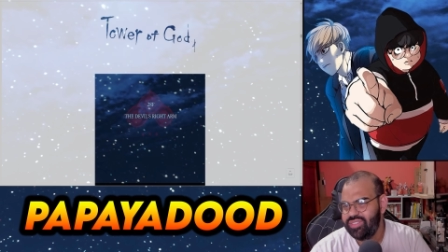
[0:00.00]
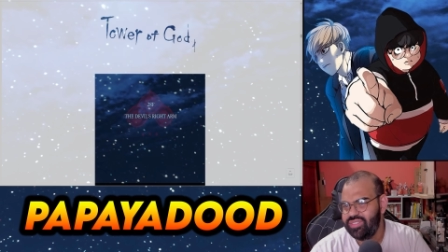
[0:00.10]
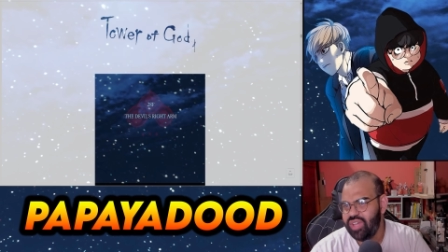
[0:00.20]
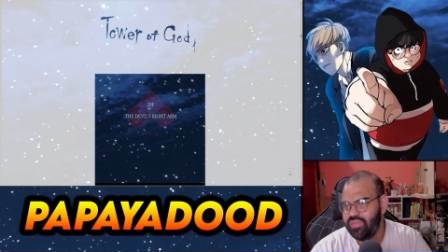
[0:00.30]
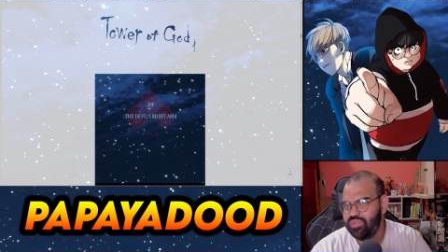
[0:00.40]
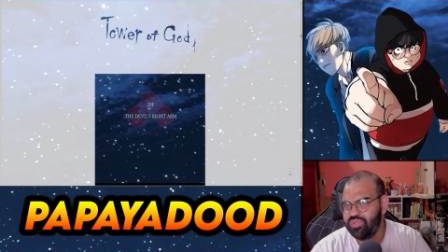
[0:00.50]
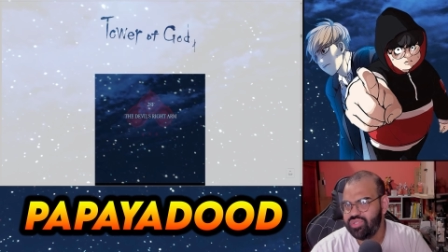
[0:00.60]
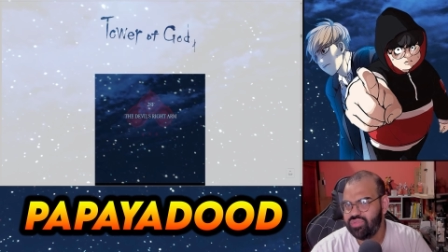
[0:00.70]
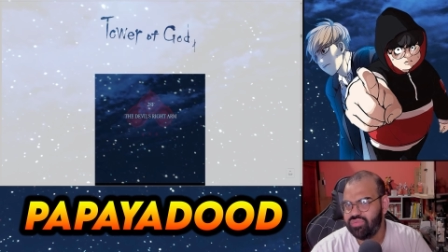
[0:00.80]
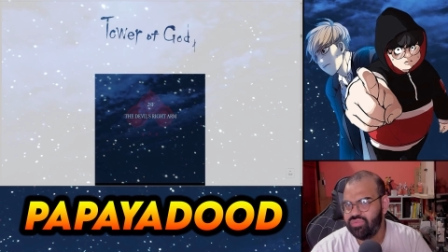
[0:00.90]

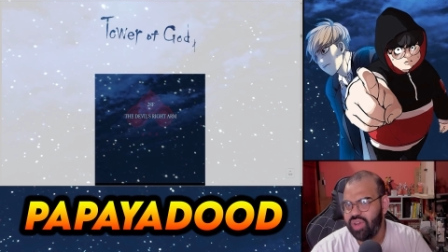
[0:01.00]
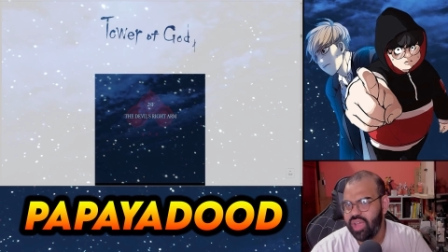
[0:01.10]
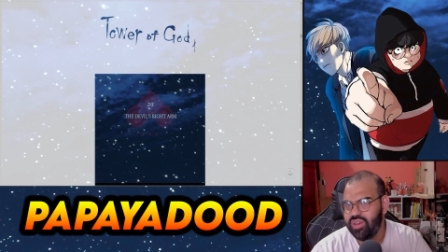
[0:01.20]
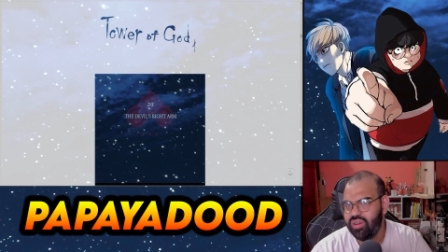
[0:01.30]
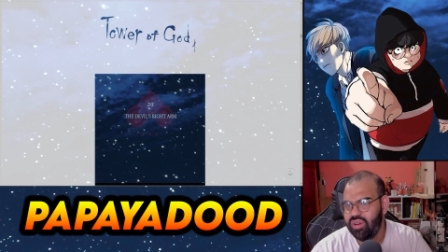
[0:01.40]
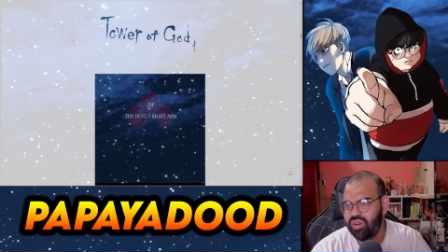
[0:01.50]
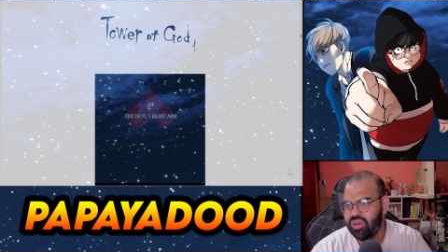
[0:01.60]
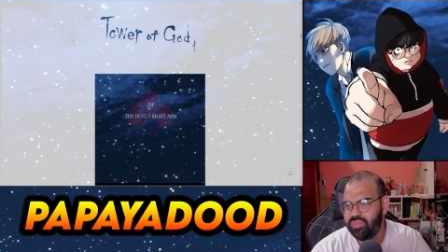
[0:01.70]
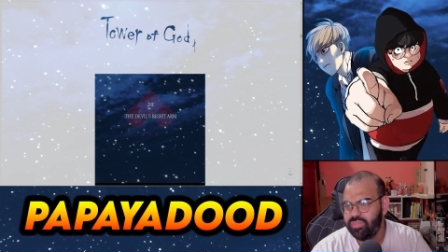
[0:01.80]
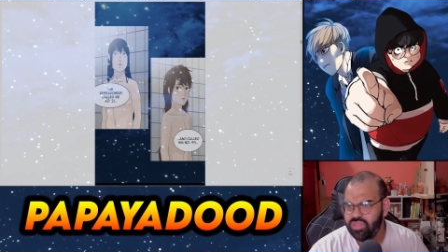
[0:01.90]
Devil's right
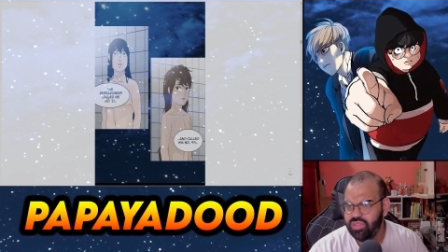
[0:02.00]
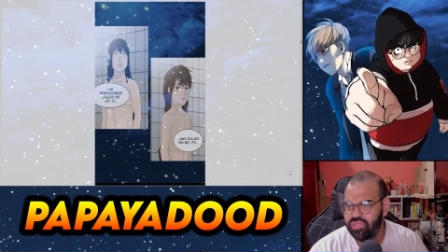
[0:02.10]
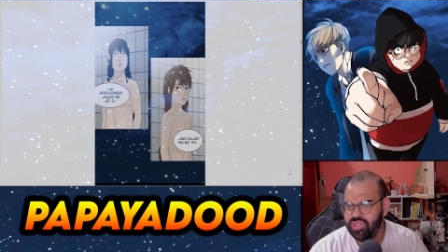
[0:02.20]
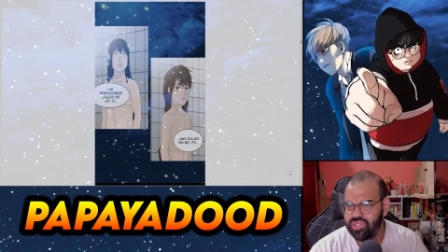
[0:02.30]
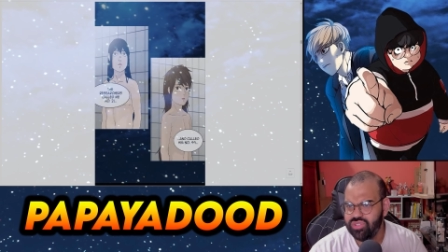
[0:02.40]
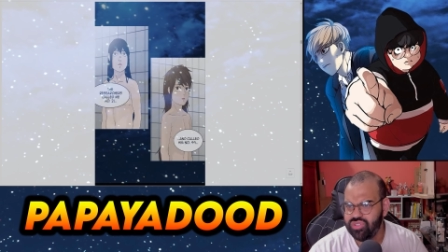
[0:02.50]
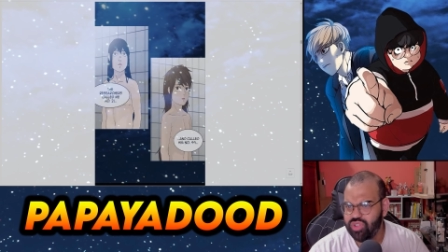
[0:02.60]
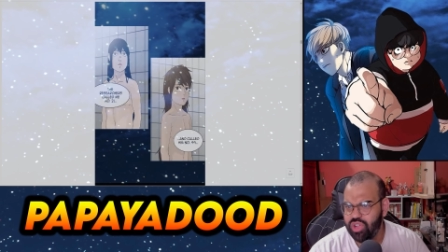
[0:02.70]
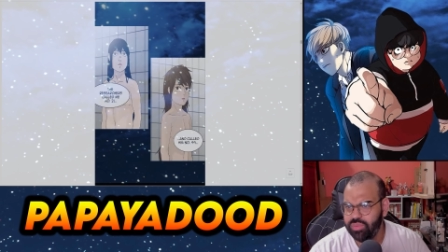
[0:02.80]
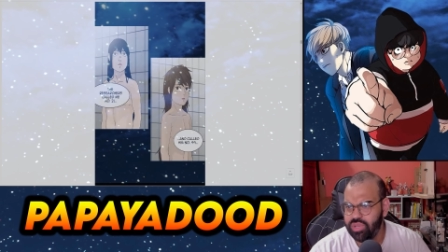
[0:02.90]
arm. The researchers
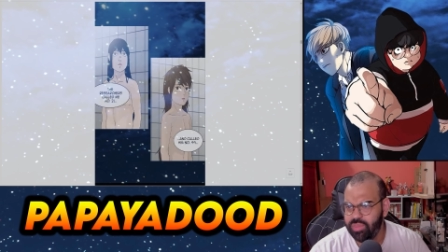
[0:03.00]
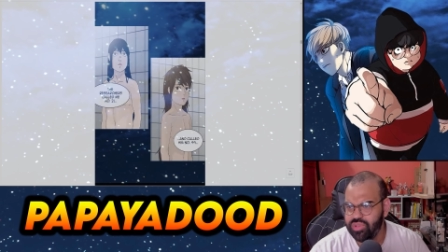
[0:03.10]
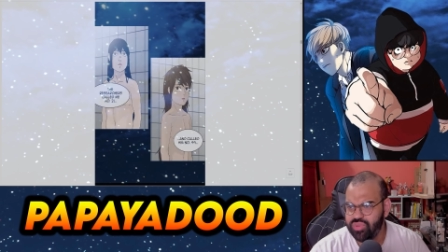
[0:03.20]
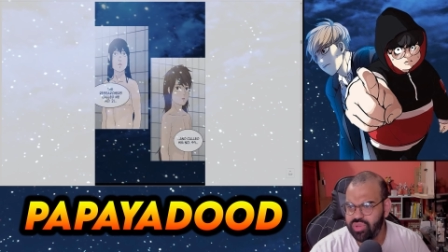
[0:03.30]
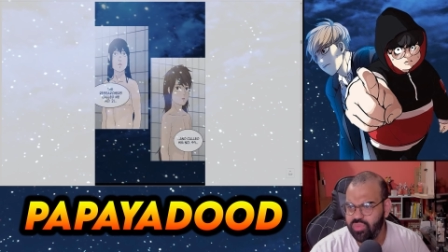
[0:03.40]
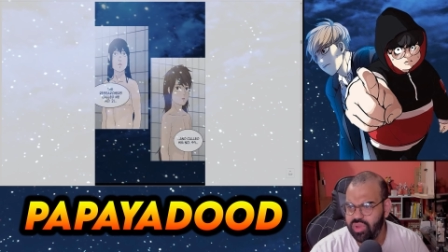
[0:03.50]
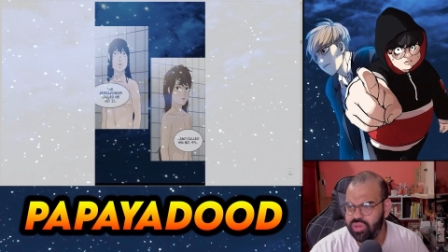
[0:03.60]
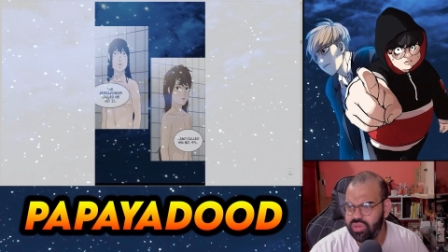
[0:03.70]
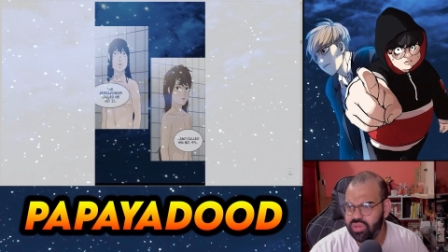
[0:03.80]
called me number twenty-one.